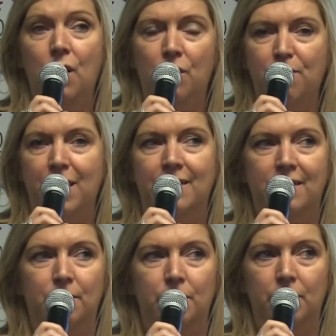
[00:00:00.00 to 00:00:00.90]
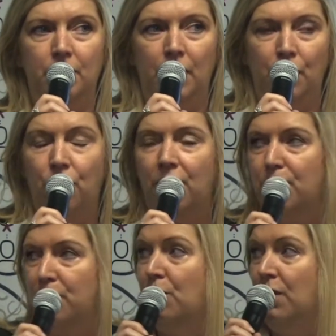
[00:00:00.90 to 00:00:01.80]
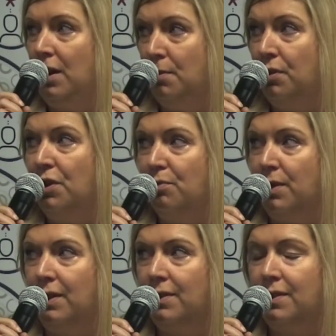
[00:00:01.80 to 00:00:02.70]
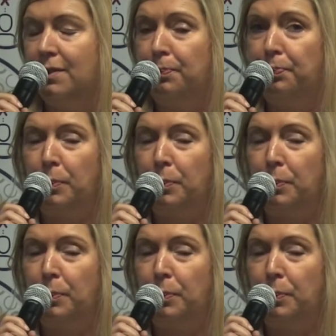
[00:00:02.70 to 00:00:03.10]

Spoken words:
we've made some incredible improvements.